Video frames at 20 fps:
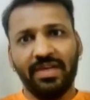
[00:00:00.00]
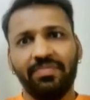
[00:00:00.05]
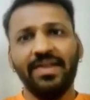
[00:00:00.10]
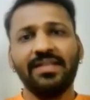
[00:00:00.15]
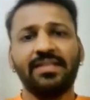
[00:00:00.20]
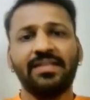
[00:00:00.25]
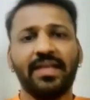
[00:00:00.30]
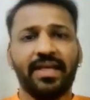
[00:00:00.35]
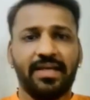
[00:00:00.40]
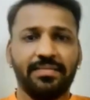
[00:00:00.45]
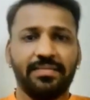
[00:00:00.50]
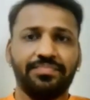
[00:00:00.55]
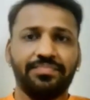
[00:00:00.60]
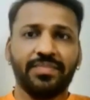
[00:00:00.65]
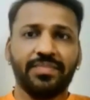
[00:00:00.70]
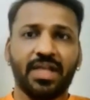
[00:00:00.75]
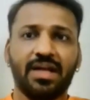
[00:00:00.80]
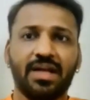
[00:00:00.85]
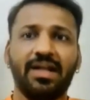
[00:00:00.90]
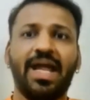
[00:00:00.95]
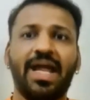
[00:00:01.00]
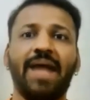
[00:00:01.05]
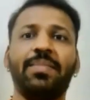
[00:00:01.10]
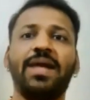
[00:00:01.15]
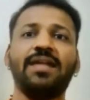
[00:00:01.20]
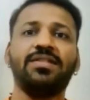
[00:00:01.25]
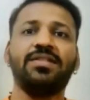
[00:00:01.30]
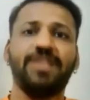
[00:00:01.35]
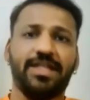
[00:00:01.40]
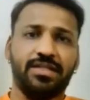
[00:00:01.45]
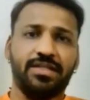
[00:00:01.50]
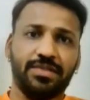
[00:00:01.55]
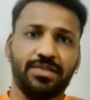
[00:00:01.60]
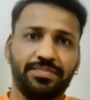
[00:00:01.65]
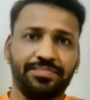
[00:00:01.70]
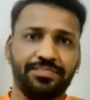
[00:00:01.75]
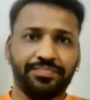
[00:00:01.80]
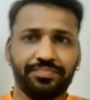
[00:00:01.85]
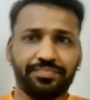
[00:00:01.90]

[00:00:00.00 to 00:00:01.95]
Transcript: we say climate change,